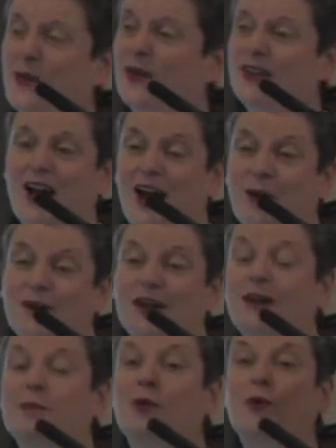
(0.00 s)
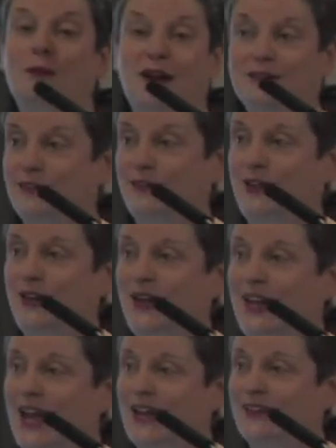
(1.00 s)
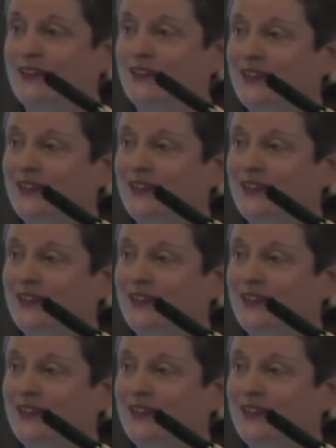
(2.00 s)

When can, how can I? More positive can I get?